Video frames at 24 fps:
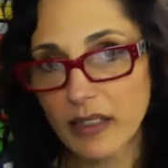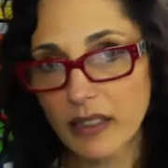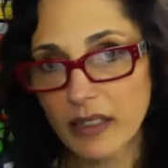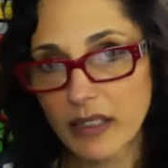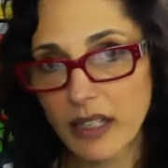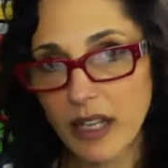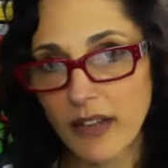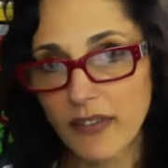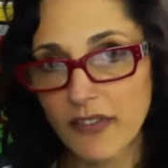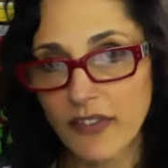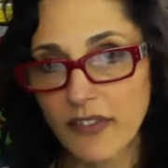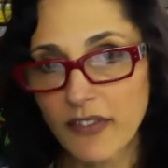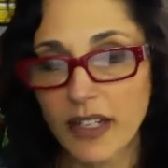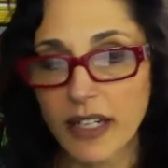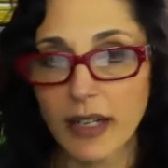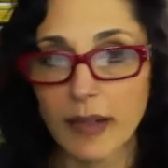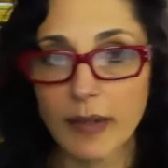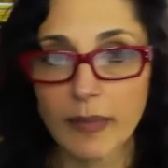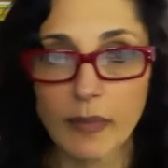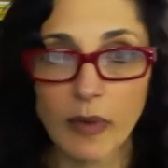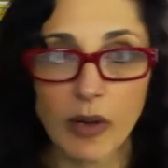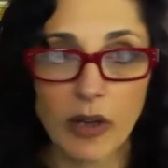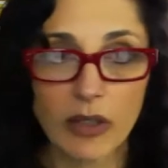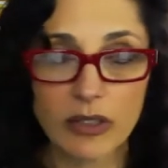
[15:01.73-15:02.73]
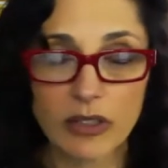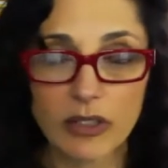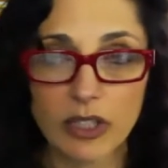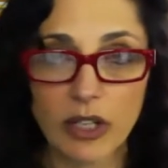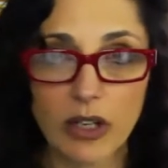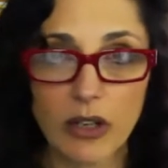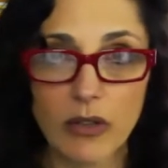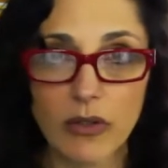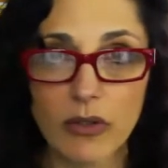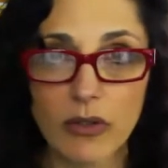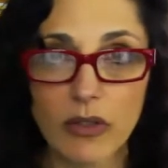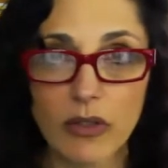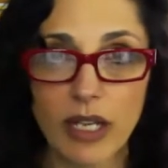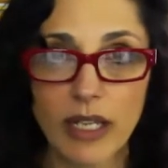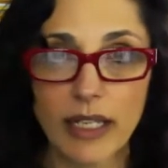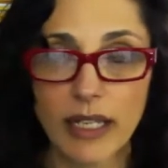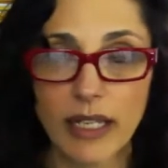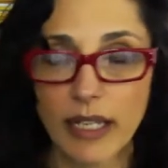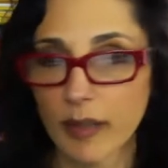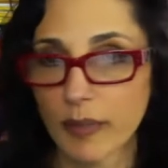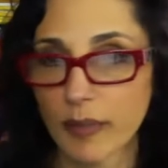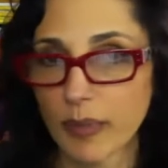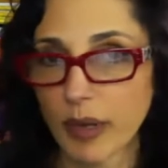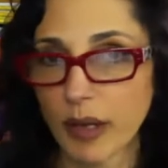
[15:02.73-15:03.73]
stuff, and I'm also
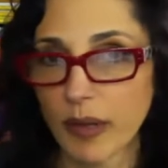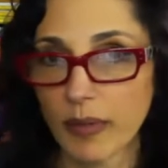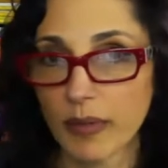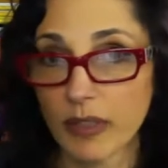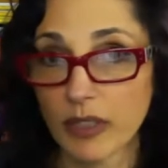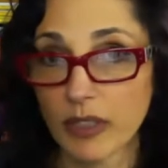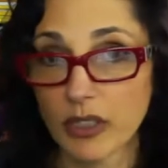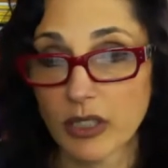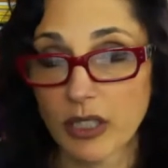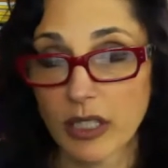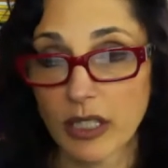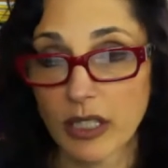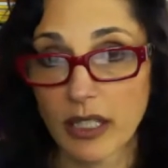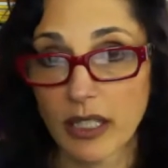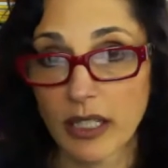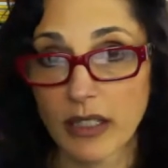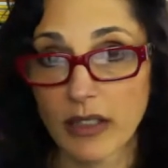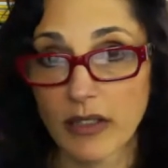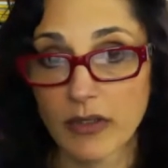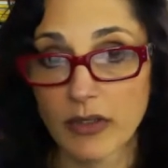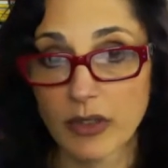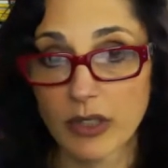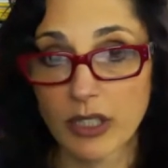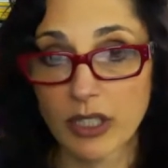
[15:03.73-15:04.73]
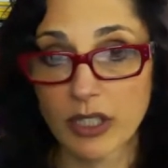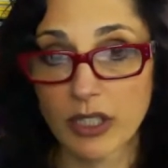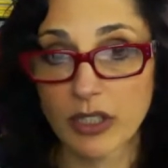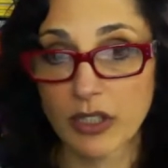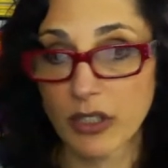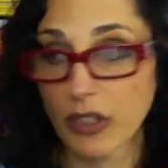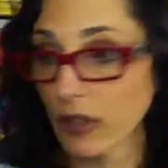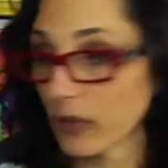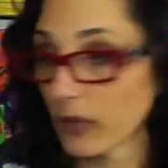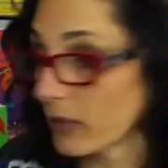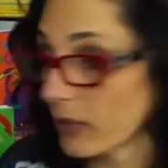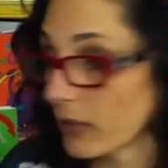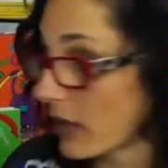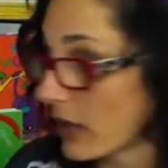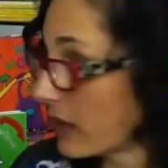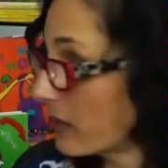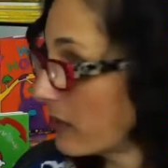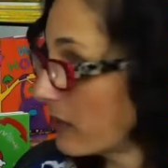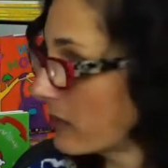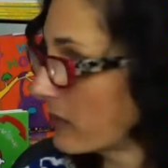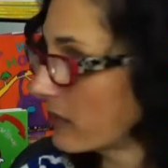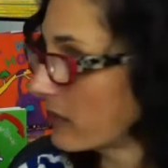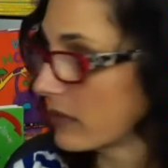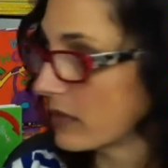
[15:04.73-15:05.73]
getting published in traditional. My
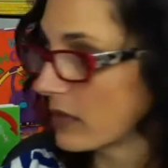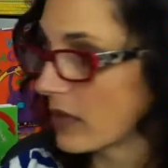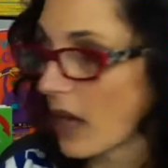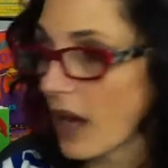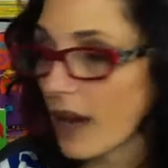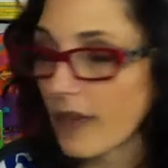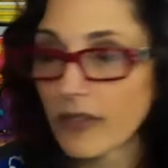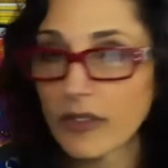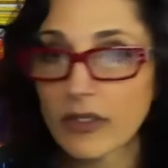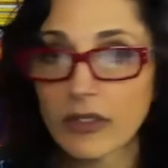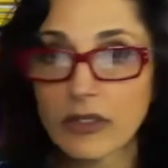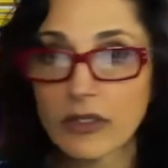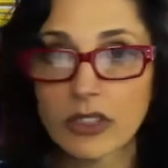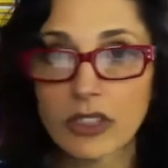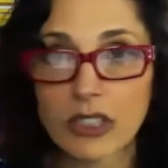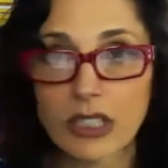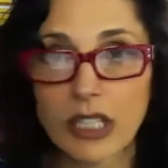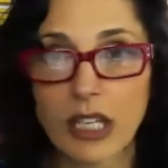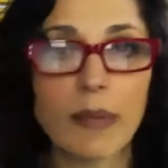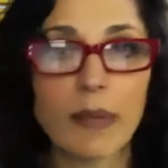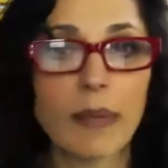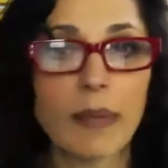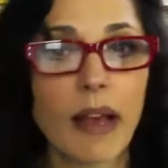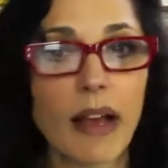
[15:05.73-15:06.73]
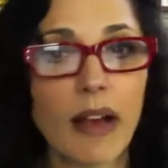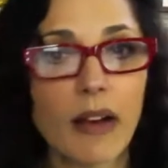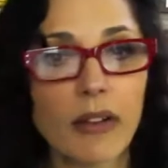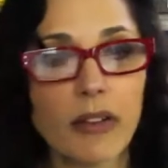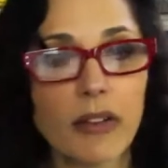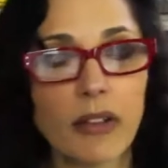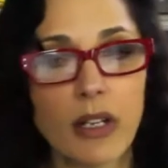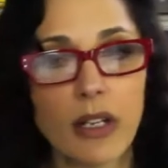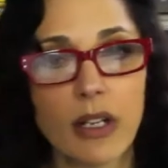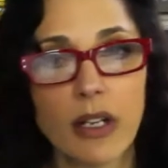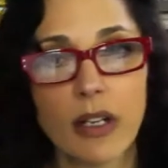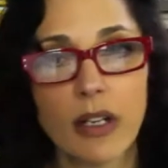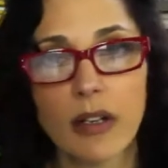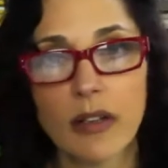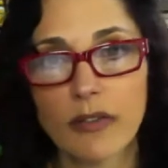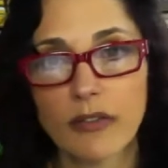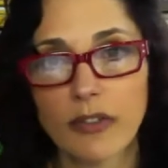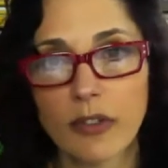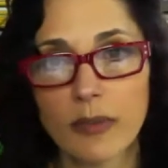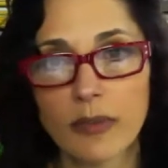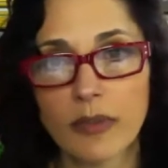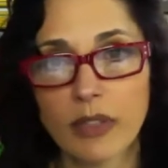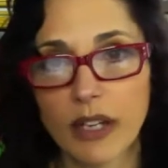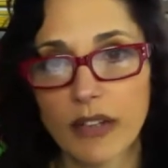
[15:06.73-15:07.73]
novel just came out
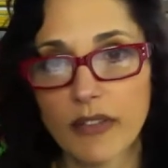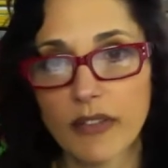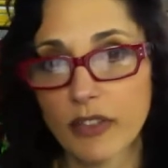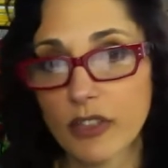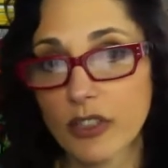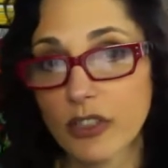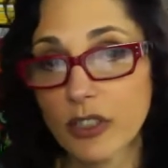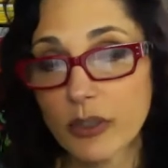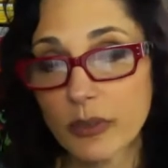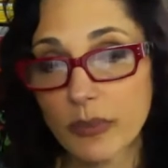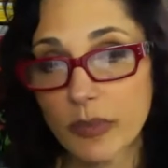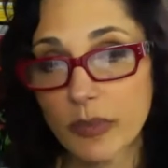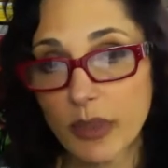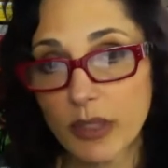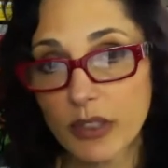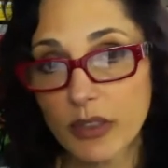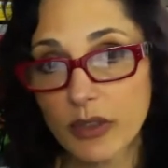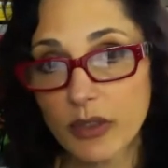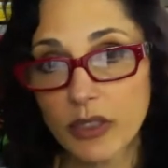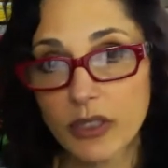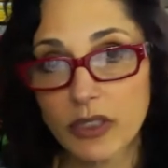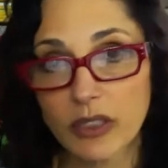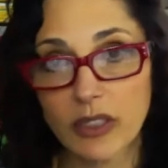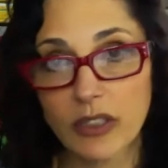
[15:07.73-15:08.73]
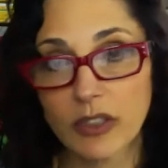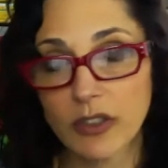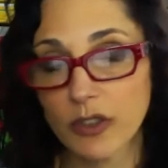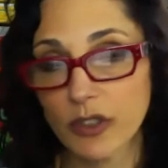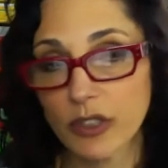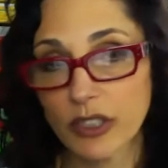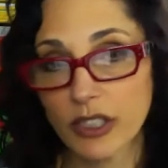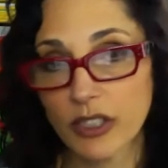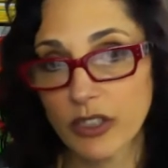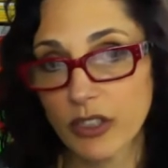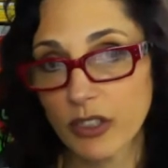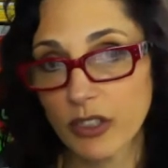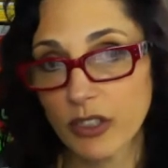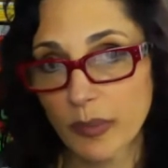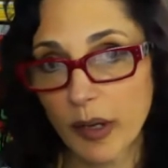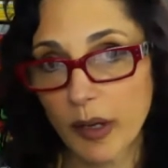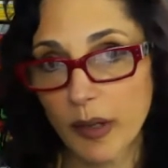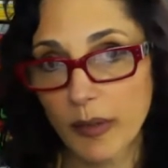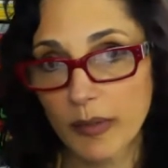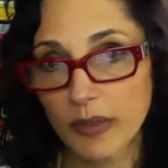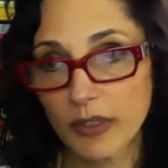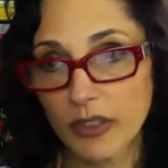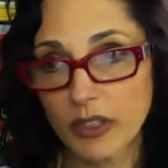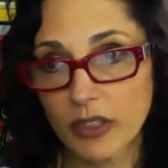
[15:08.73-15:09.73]
from Diversion Books, which is a traditional
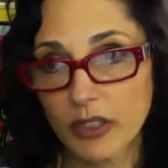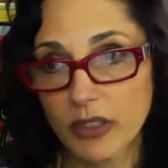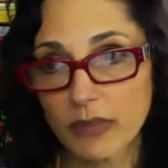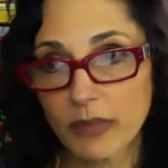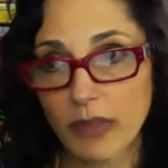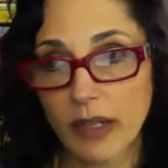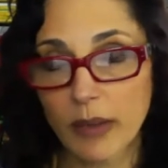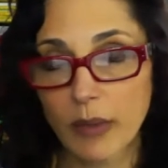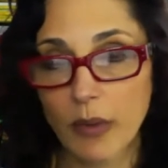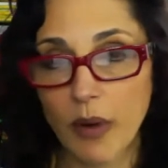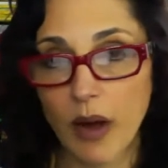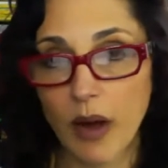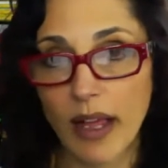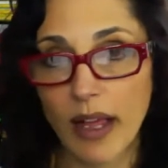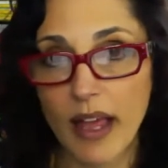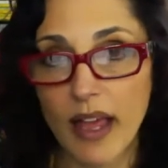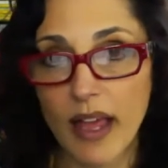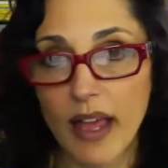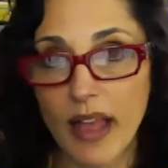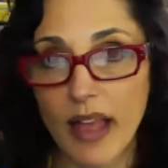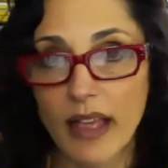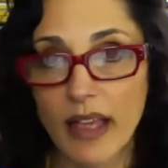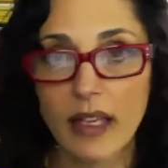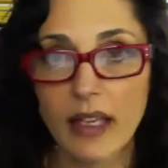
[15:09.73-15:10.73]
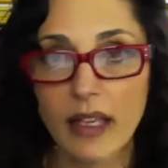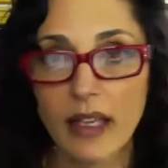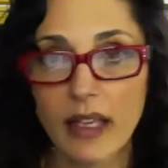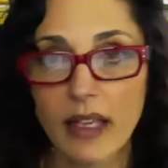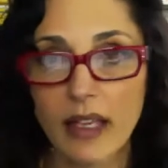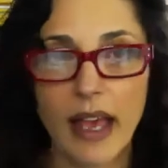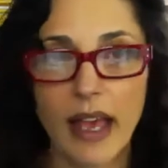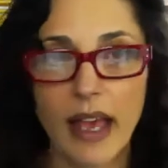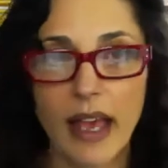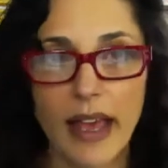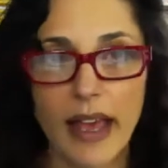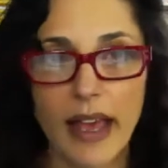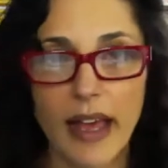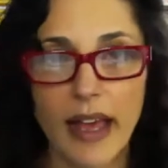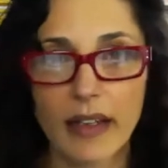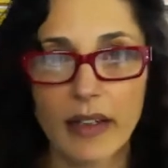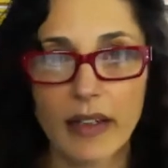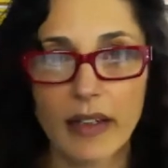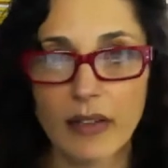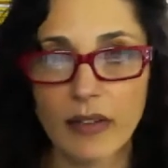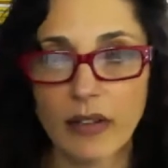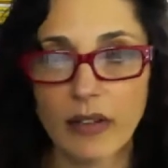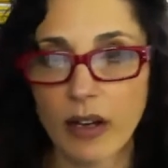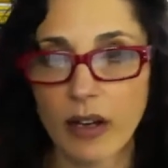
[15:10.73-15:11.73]
publisher, my YA,
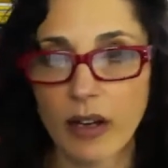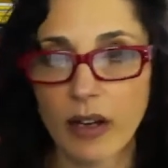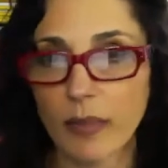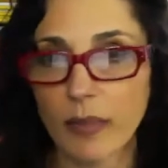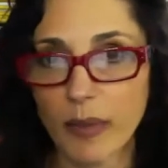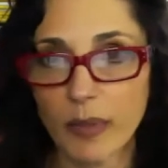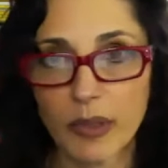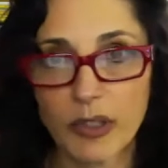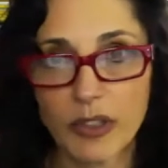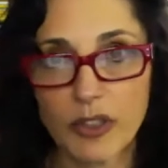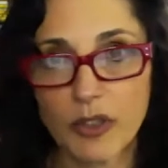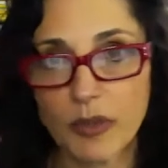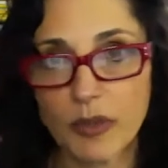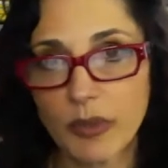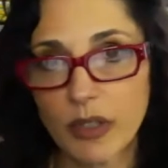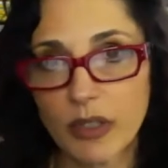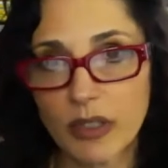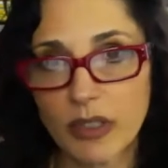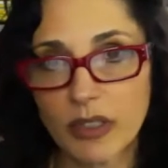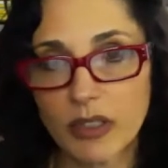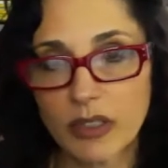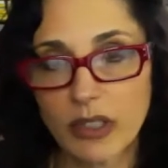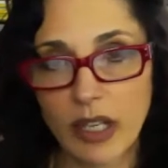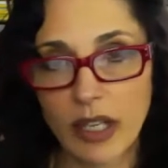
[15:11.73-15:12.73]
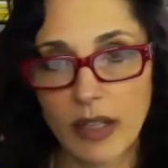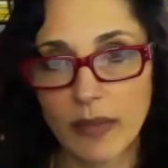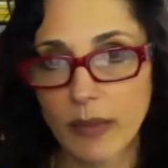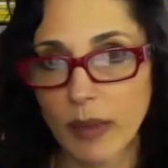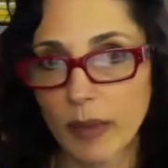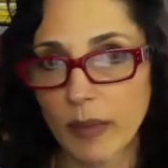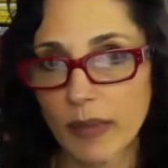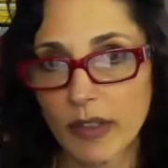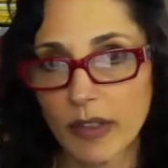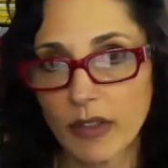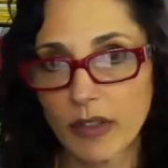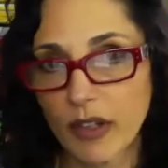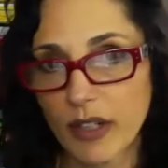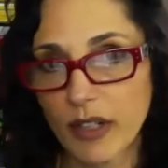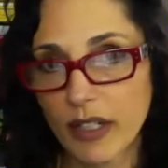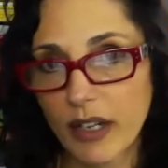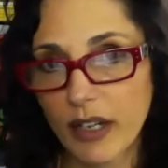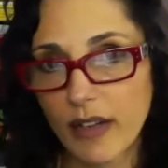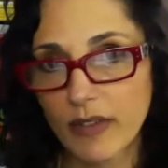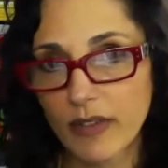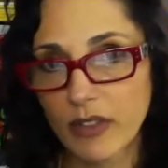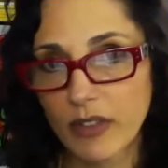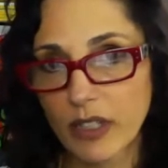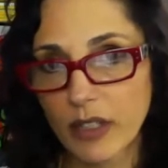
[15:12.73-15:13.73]
and my picture books and my middle grade
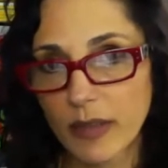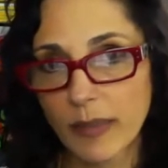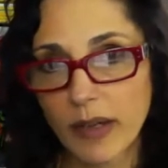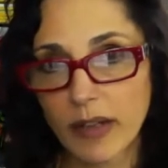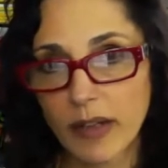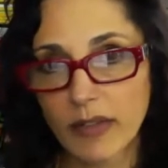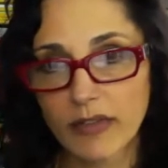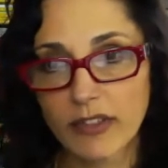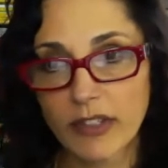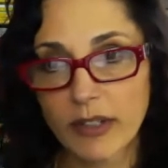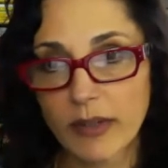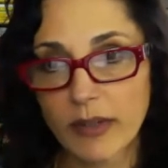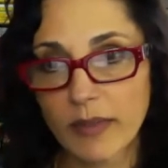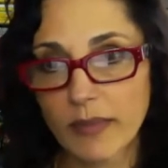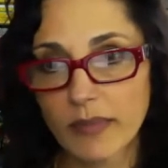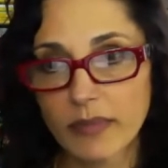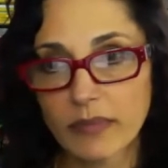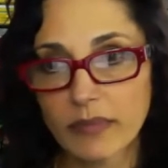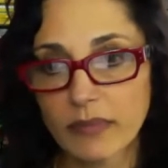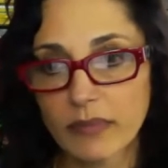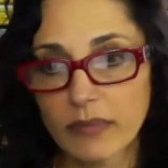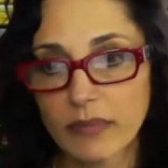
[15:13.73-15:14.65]
novel came out from